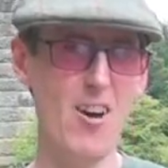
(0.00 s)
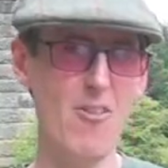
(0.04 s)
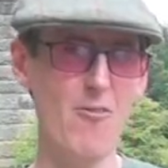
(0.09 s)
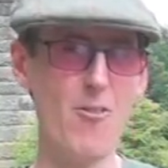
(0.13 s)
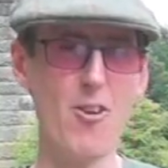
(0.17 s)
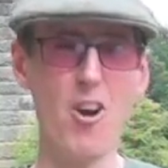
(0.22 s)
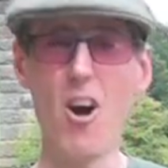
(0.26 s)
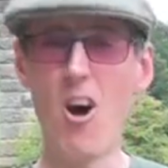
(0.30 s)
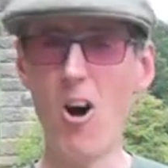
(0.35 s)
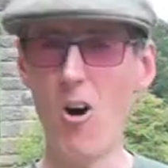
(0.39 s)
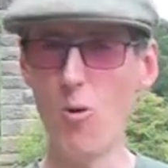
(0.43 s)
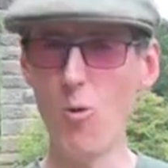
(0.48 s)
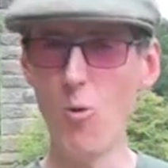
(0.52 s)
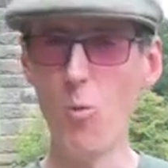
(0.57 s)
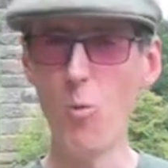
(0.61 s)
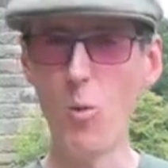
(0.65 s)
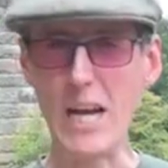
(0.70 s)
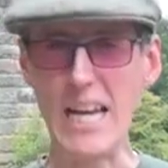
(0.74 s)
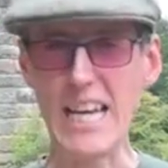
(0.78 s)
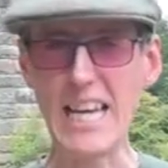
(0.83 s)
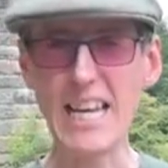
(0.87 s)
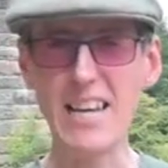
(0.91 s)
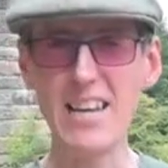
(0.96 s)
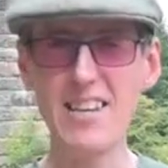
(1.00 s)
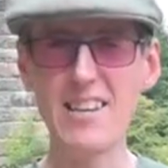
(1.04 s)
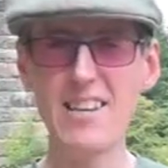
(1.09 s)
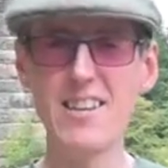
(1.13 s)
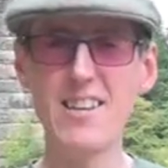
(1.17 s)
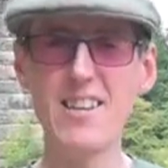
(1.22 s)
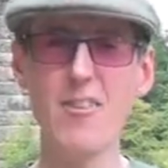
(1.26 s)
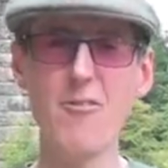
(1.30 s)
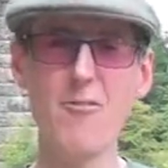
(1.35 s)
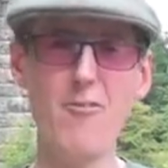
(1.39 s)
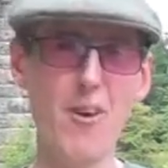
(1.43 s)
For a whole week,
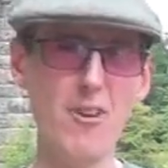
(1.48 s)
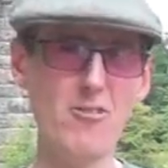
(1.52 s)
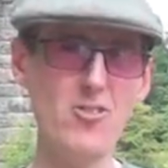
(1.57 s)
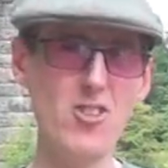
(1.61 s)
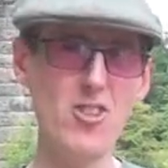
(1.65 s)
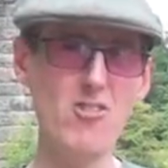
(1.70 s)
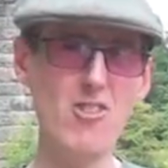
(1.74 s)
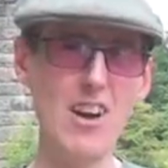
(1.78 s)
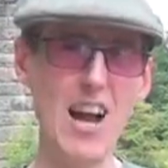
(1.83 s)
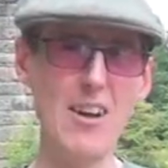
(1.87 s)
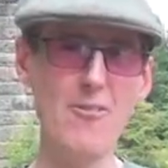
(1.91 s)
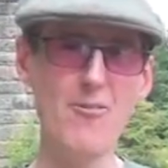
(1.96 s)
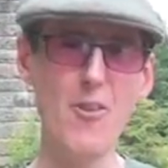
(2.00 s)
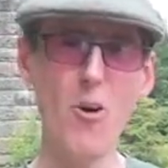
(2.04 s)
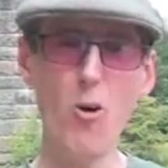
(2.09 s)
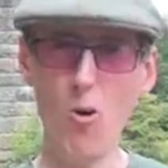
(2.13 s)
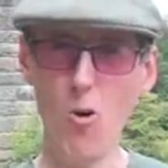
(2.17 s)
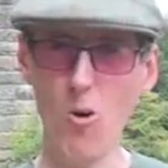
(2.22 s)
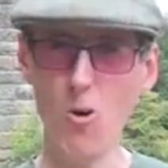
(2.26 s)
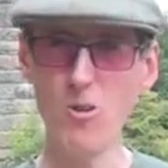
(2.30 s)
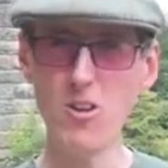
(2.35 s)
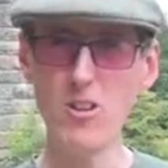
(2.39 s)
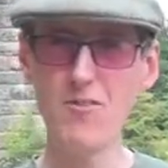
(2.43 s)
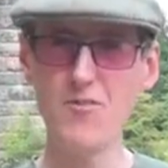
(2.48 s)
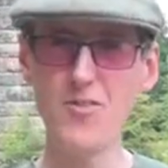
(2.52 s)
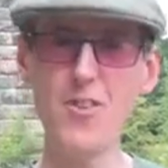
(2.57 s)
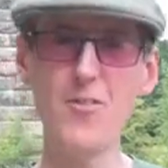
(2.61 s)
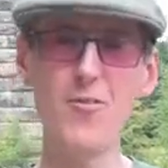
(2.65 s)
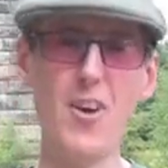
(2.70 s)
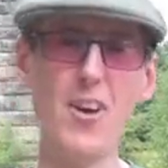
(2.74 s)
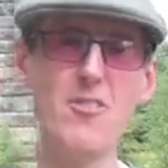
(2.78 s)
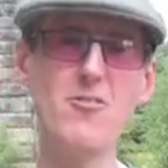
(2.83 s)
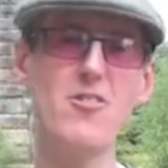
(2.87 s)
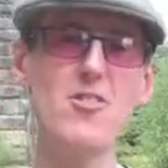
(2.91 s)
photograph all of the
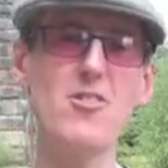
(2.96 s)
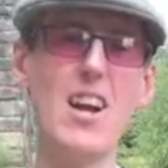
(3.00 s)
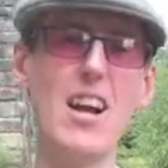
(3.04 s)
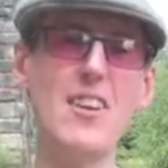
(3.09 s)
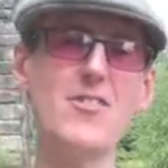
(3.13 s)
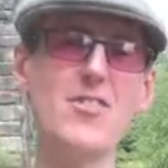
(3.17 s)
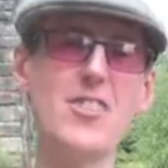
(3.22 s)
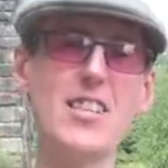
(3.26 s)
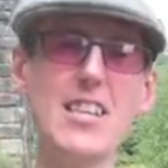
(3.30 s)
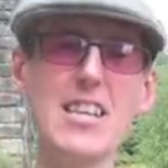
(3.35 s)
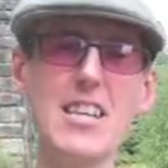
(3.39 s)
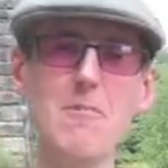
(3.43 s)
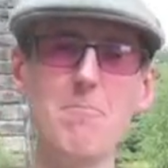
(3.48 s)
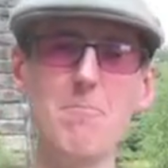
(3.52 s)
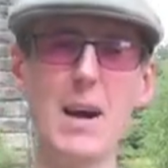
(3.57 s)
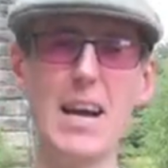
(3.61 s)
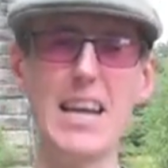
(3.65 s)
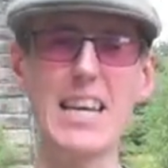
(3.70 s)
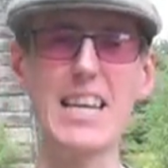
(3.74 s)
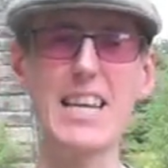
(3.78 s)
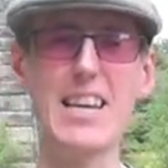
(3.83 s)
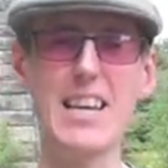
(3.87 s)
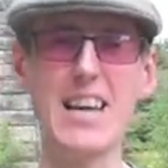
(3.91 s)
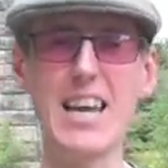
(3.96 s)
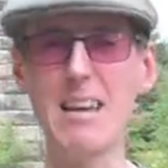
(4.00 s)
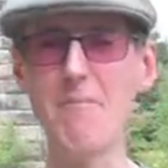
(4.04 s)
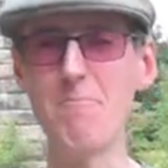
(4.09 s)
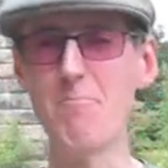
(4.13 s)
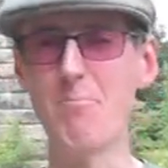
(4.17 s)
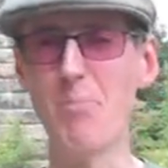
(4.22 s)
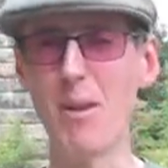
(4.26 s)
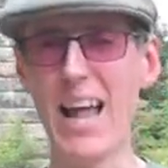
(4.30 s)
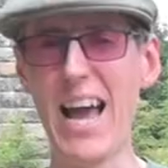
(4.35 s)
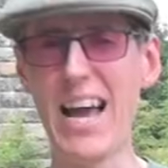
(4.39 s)
photographs that you make in
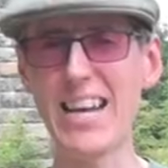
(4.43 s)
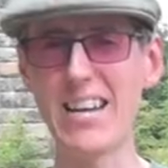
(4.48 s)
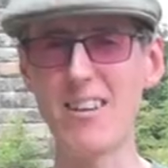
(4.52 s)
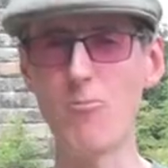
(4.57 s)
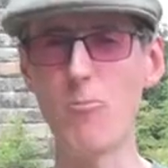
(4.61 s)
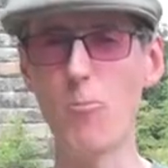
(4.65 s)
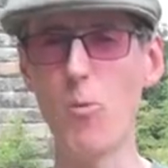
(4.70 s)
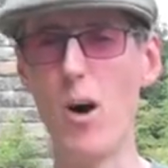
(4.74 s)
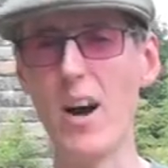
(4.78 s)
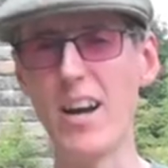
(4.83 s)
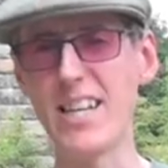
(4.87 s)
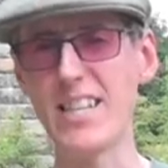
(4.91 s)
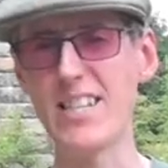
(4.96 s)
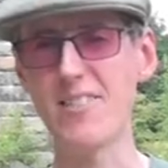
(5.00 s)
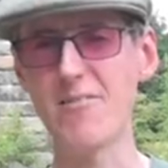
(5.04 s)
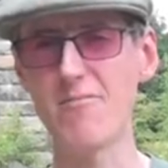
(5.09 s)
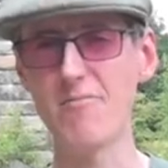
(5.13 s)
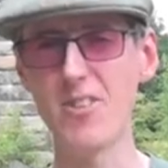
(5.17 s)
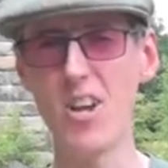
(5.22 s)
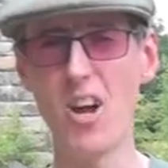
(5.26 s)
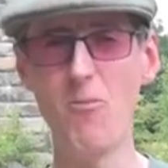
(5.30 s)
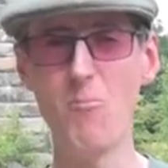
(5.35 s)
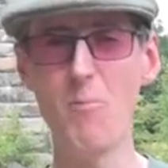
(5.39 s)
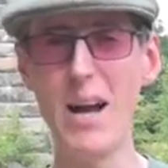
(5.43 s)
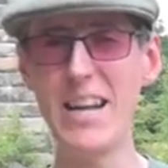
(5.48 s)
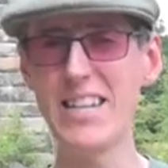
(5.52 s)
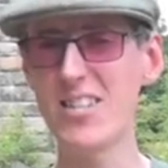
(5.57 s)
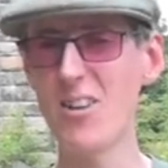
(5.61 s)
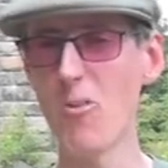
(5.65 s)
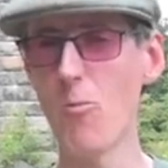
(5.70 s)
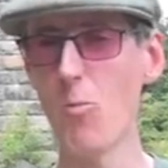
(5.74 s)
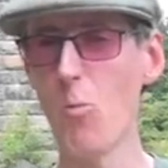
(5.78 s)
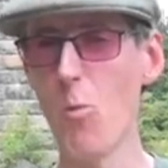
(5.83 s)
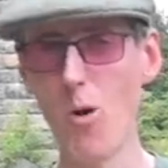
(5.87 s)
black and white, no
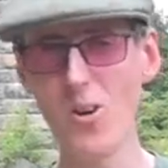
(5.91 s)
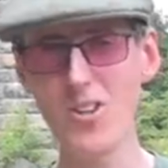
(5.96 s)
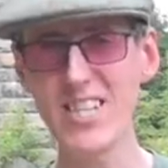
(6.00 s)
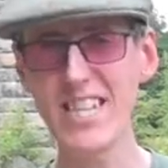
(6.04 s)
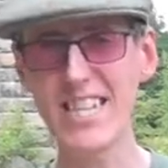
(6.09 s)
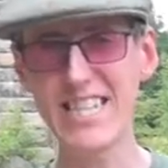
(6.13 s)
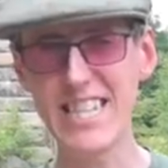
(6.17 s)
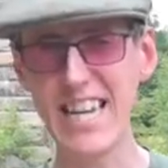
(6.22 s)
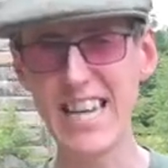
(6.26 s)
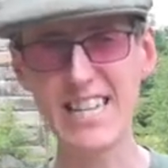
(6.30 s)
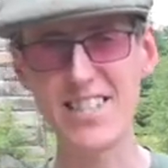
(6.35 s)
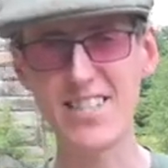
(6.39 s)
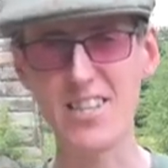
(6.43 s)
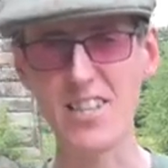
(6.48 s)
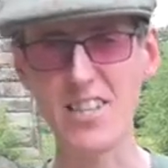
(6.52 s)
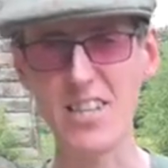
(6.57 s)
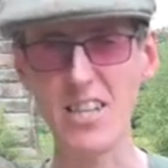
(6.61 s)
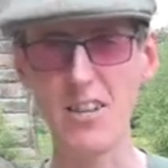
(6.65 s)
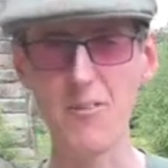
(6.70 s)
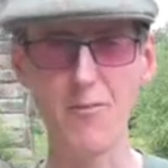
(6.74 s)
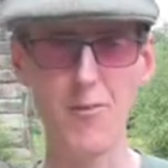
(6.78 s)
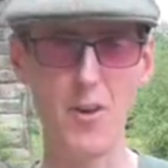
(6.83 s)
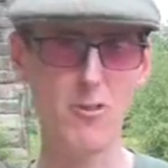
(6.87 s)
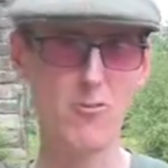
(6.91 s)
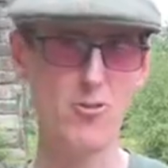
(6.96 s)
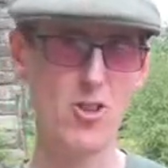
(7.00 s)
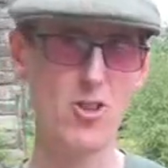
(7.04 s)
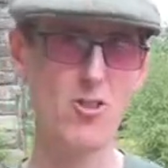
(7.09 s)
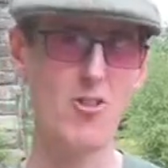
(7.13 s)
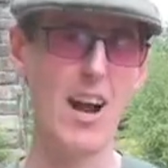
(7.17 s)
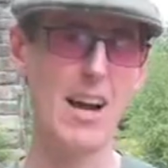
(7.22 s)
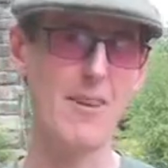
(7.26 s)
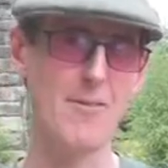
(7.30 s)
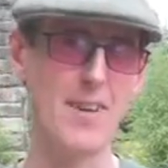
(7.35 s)
matter what it is that you're
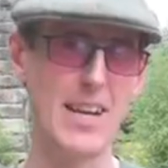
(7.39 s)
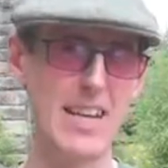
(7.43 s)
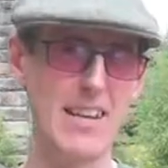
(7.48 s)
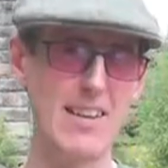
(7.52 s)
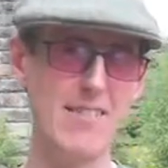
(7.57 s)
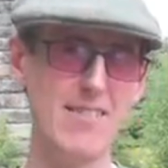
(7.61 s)
photographing.